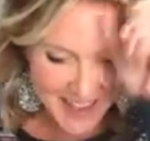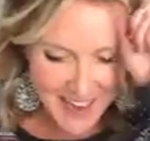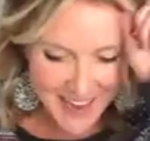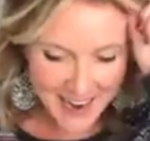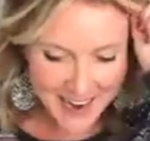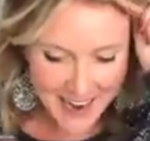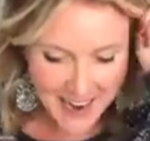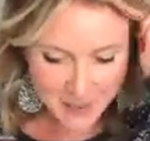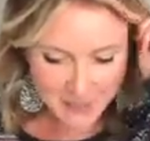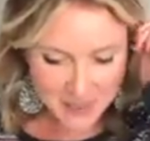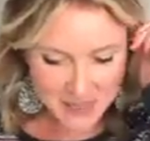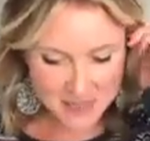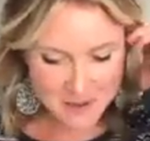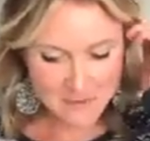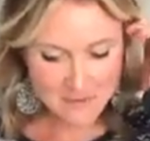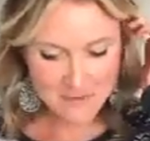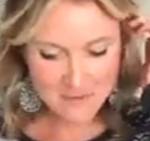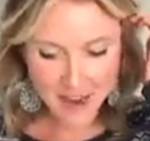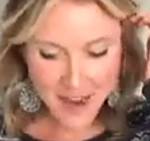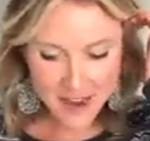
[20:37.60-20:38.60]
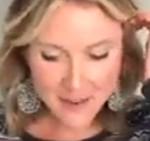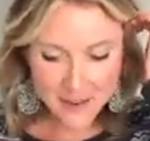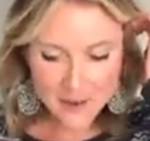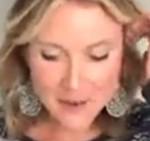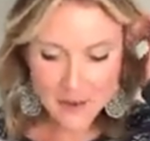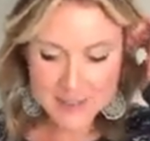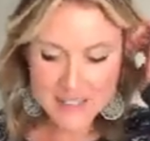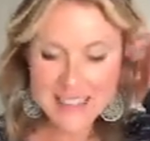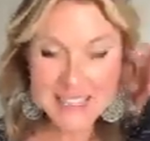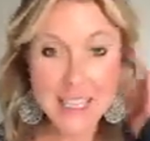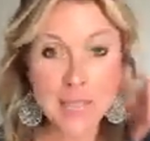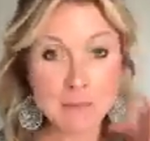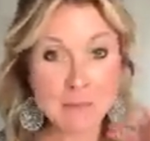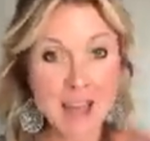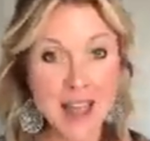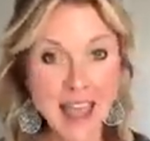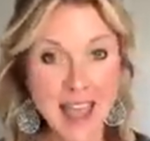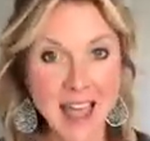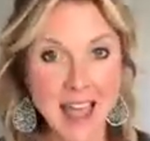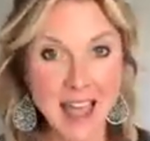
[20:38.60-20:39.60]
The final tip
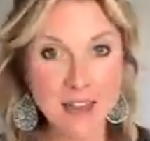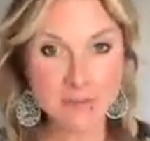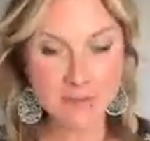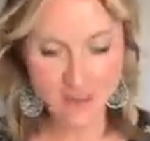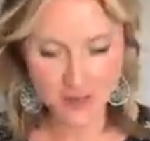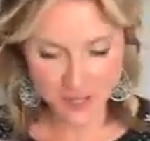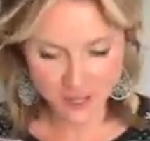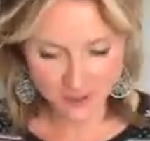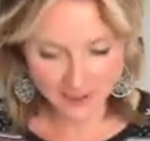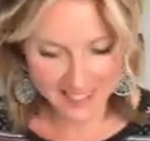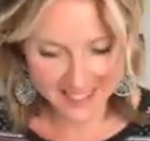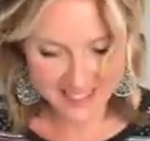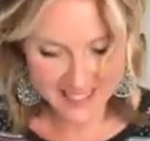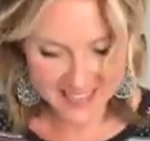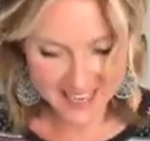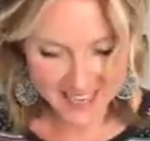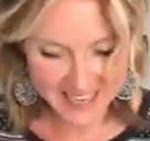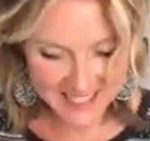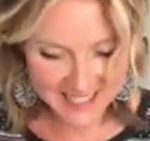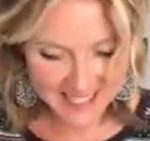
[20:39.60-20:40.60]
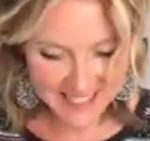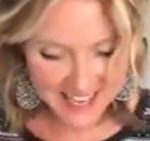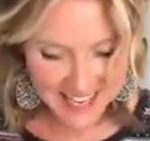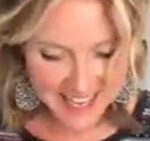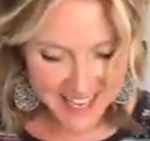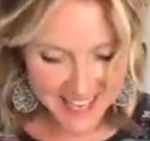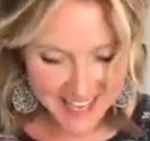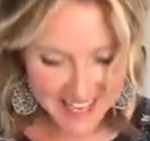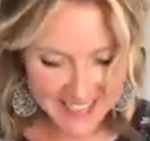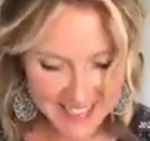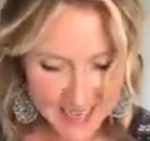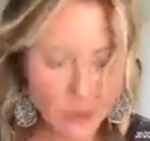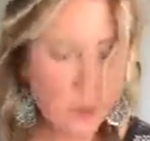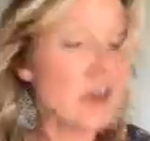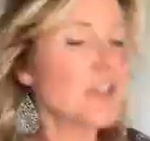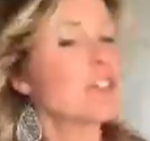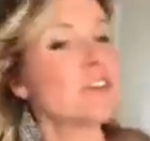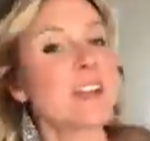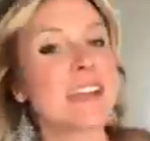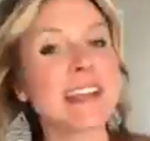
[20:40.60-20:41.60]
I have for you is I
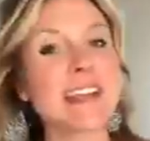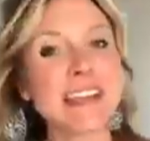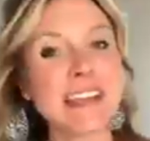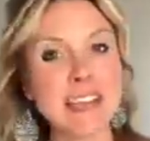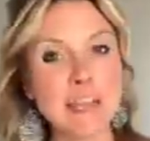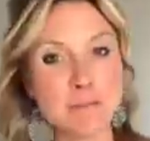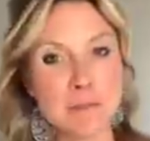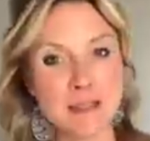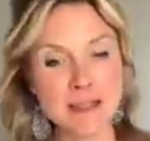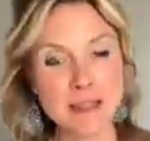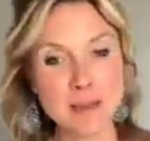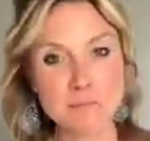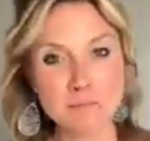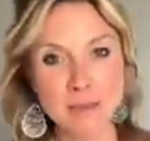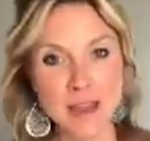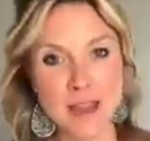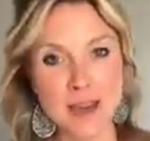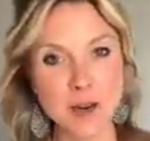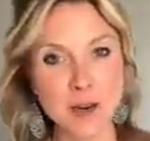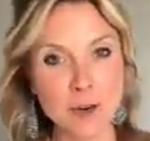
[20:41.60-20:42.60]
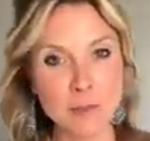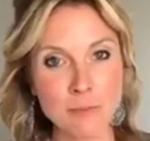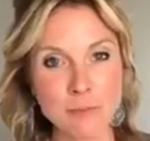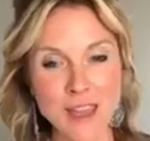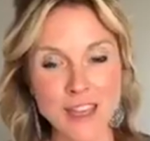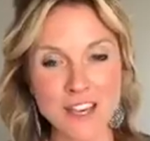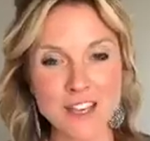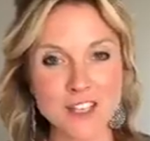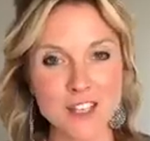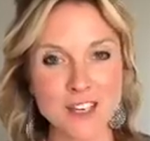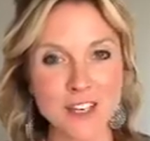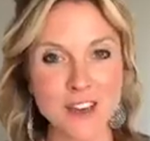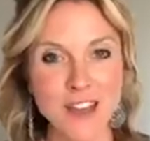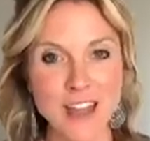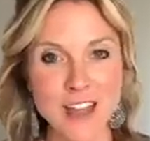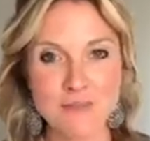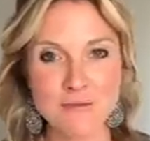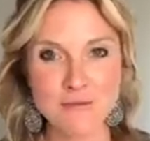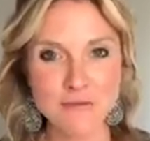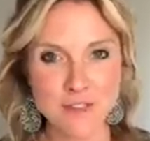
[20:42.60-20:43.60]
want you to keep the bigger picture
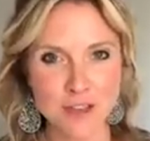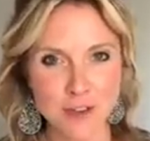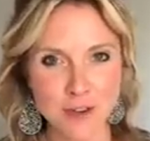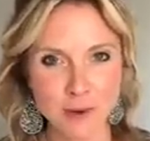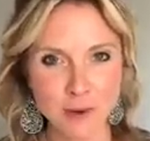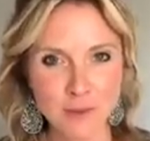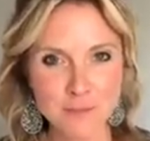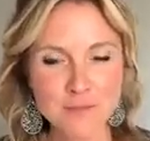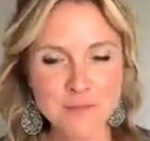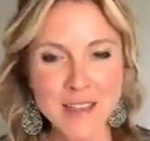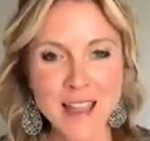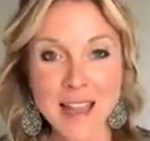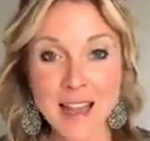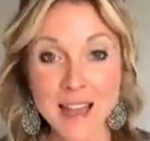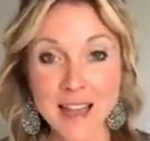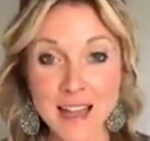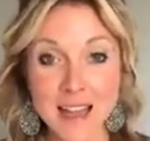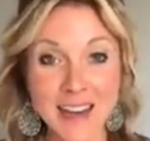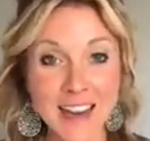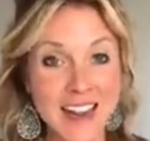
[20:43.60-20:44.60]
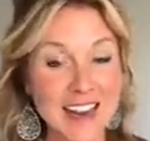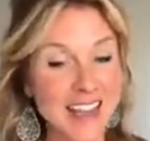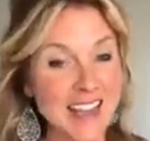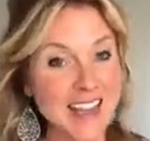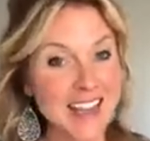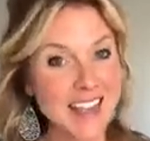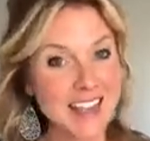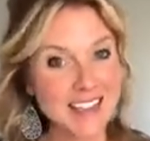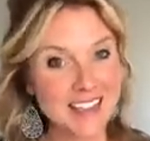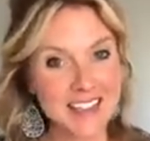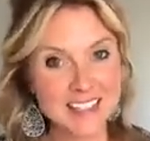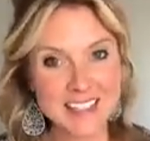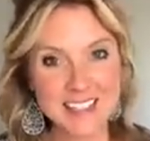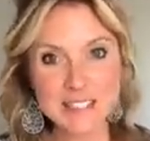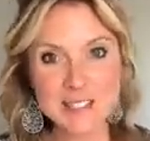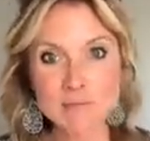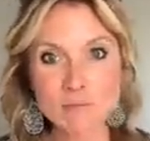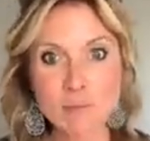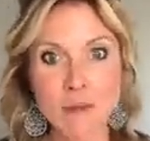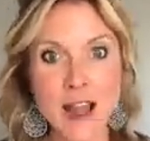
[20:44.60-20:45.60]
in view. And again, this
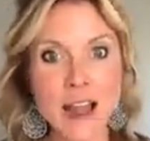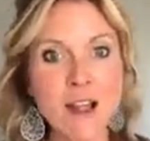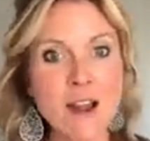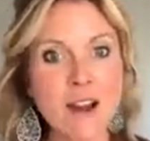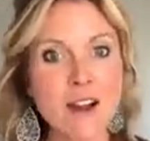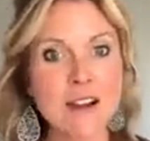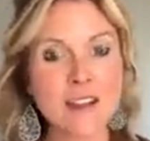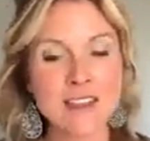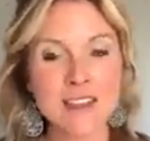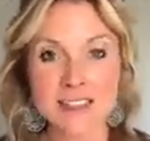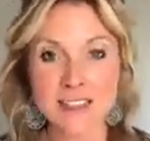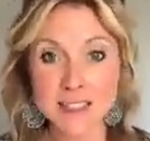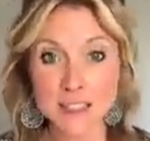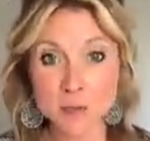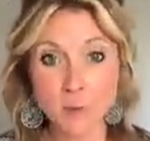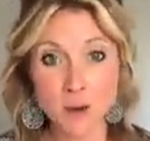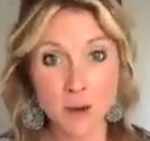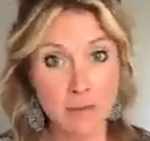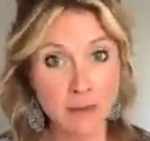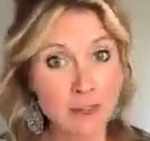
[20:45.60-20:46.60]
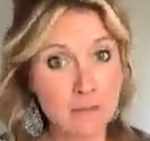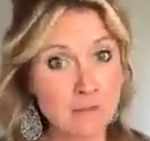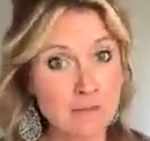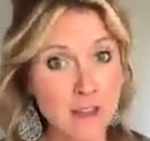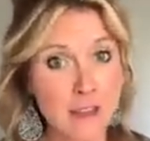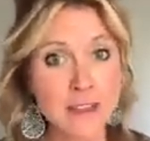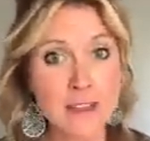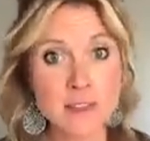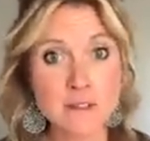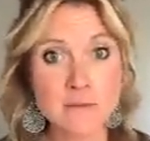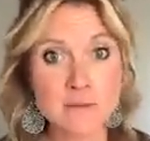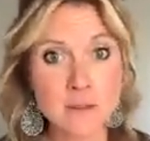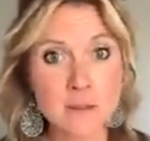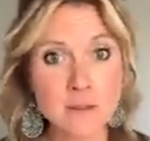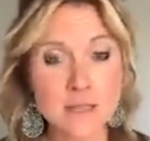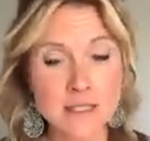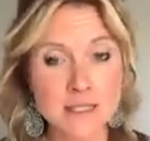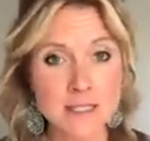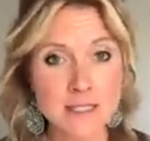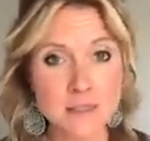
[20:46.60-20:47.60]
is my heart, and this is where my faith
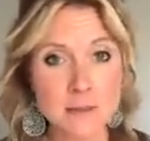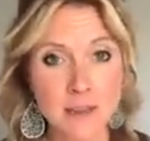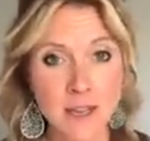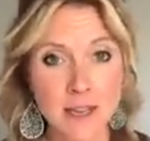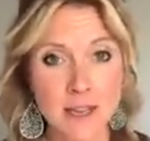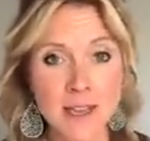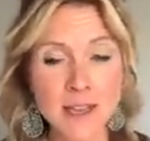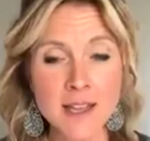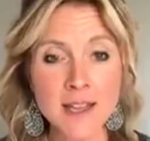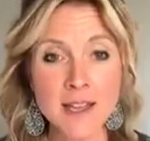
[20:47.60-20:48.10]
influences me